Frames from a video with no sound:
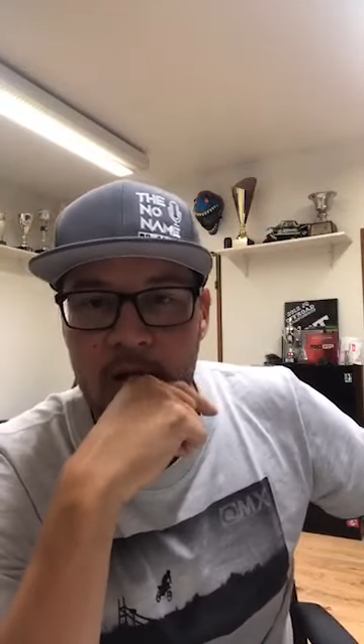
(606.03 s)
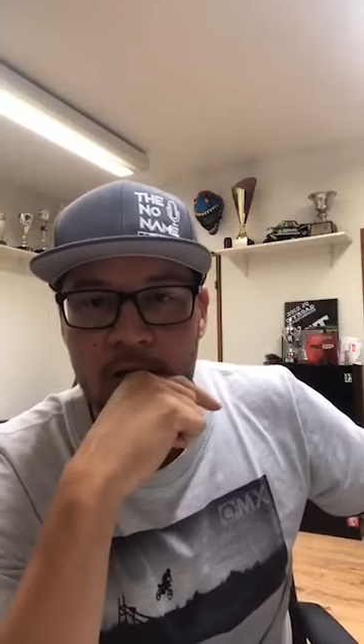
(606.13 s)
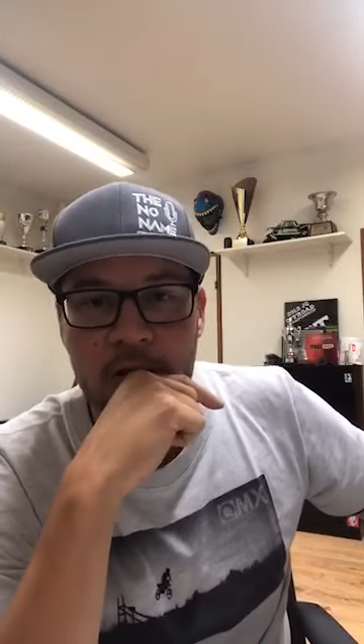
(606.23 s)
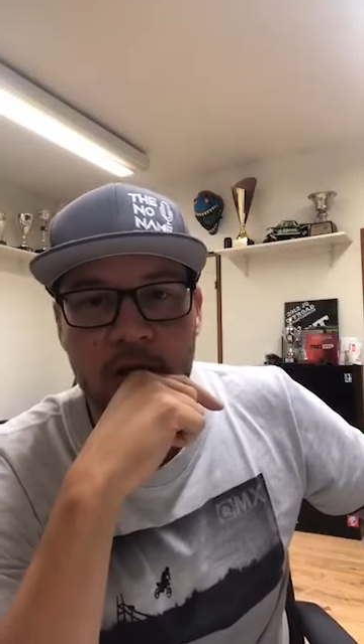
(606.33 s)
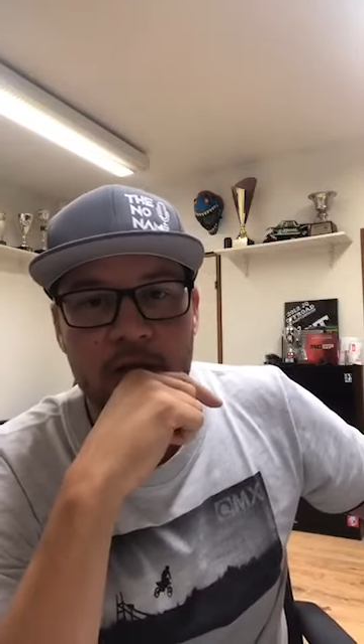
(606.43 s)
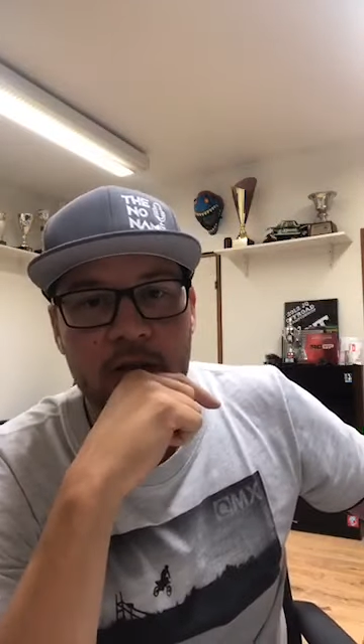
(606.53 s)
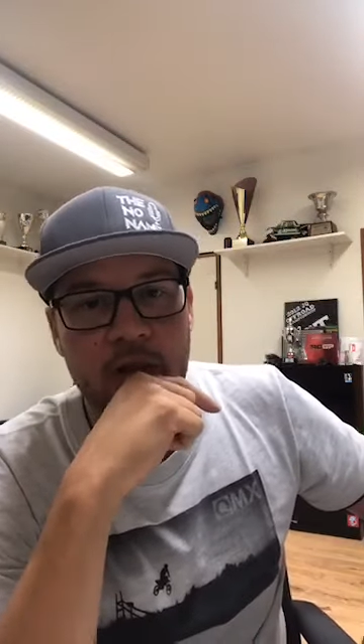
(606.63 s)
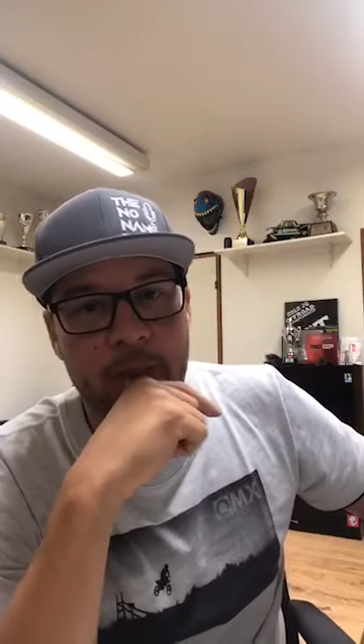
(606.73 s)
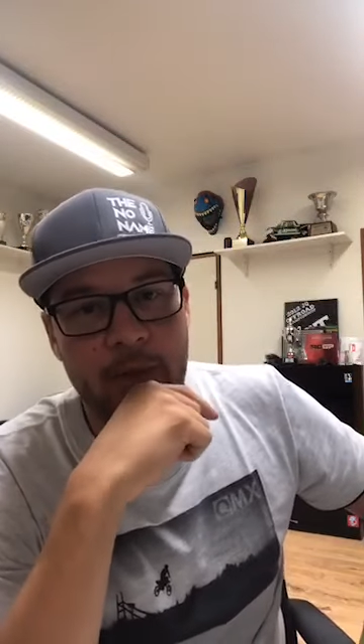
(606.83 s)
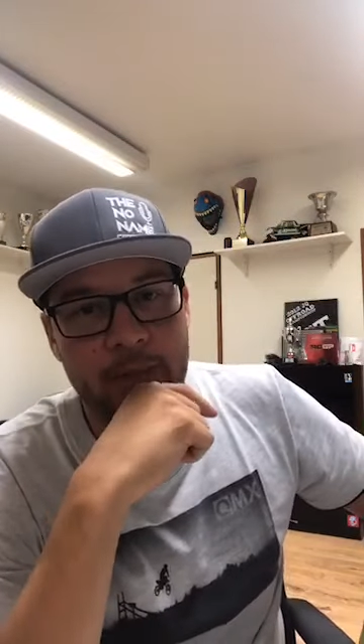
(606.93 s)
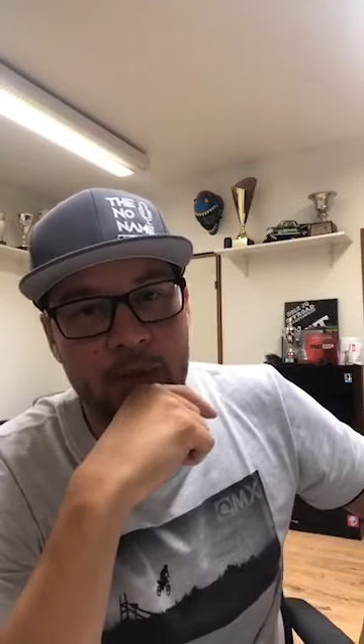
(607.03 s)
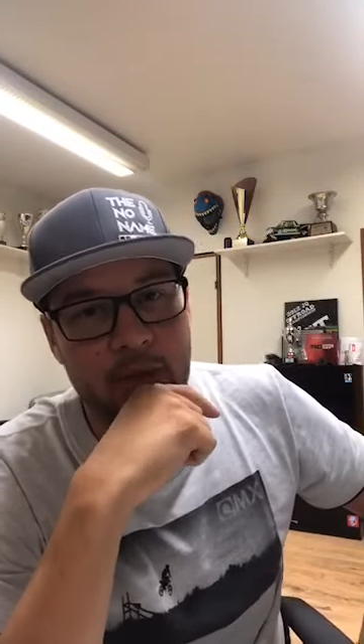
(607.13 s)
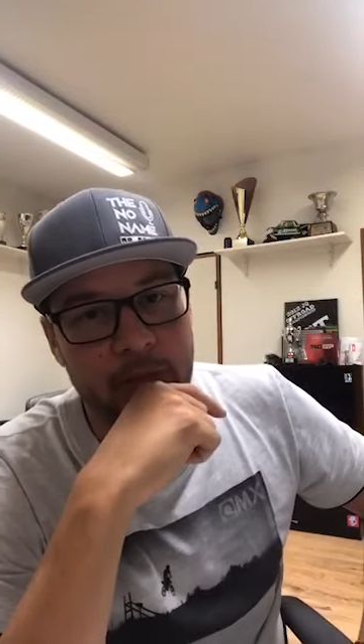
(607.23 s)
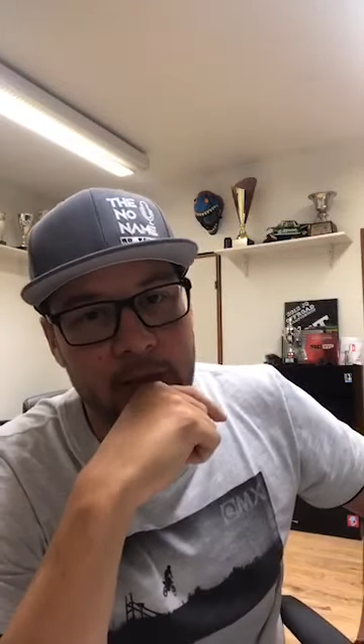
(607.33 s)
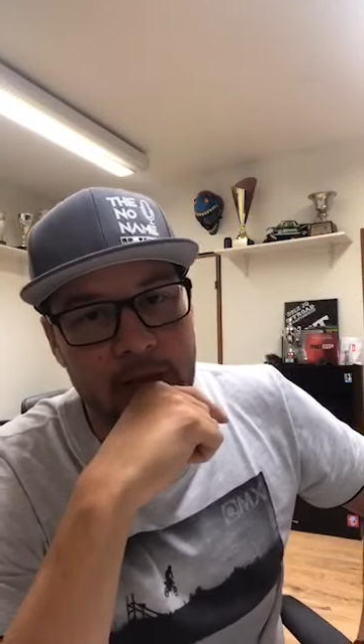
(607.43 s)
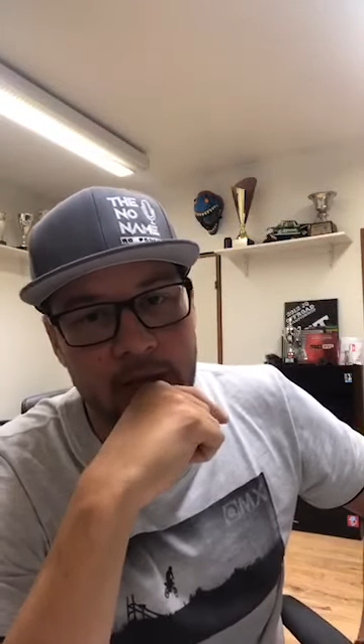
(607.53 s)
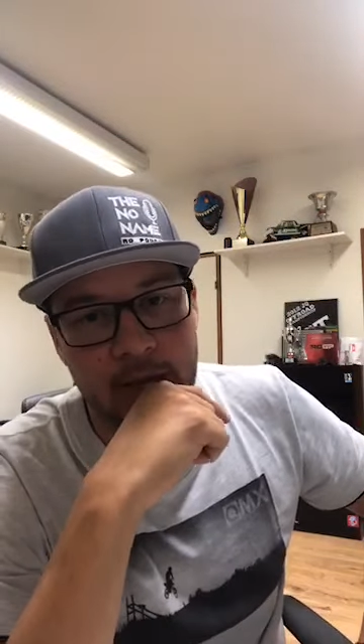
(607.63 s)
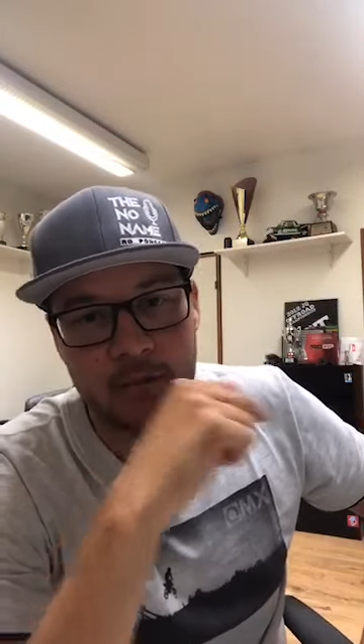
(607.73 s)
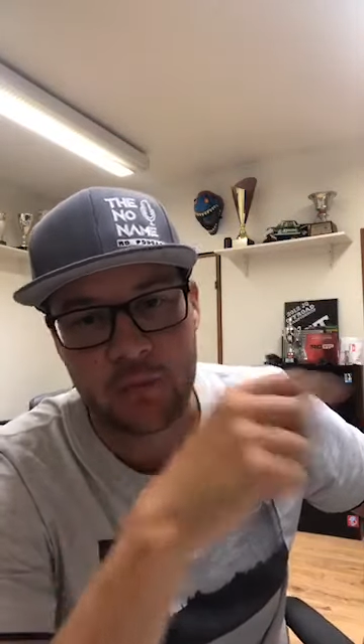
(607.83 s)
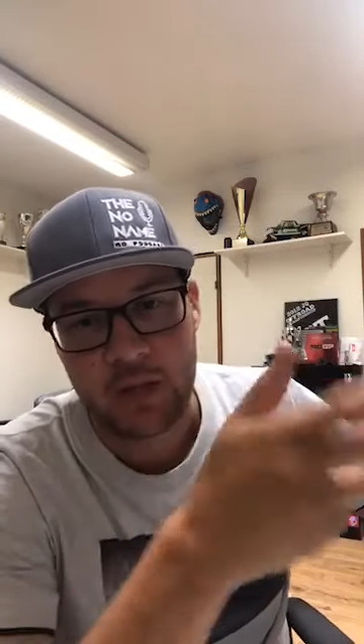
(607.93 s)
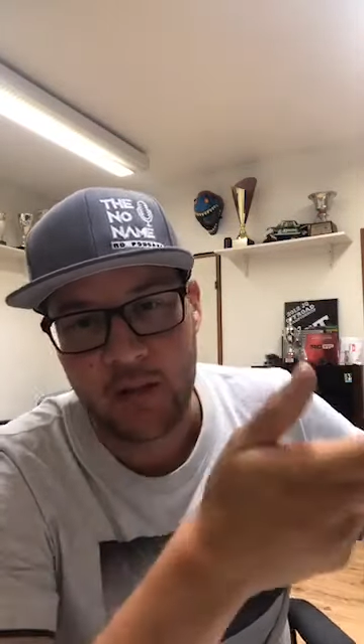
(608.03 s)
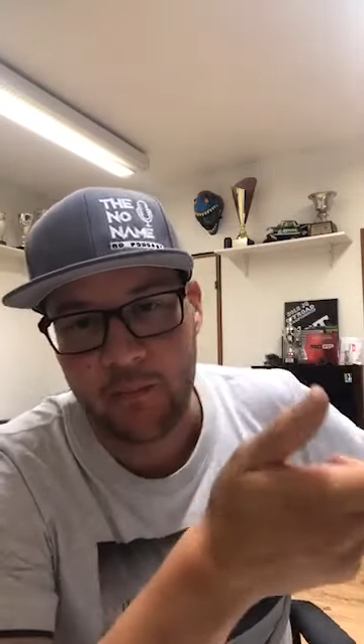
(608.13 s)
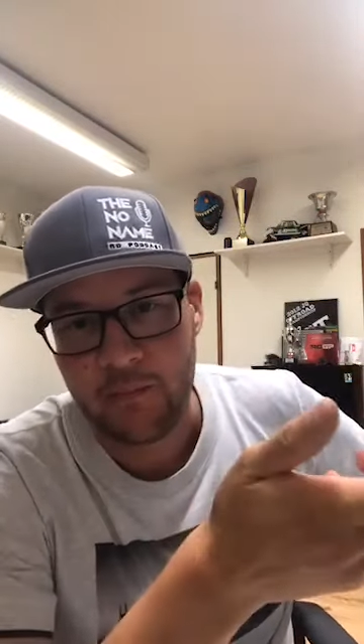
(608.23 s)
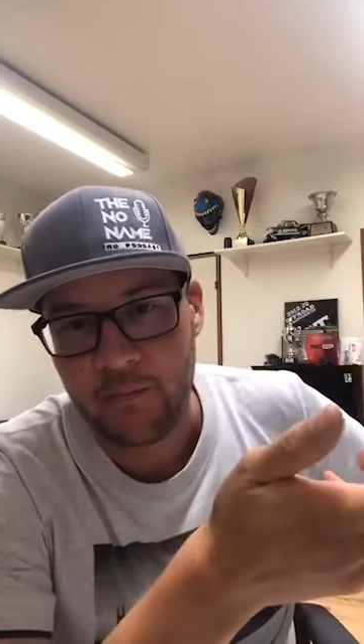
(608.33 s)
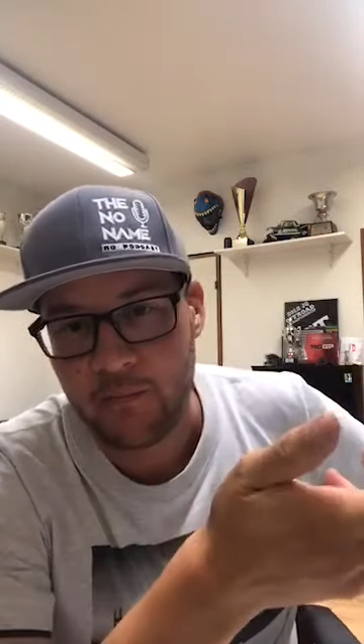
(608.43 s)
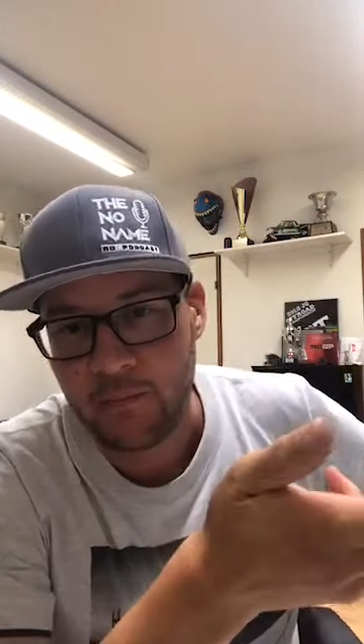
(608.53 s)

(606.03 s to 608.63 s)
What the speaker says: So some people complain, some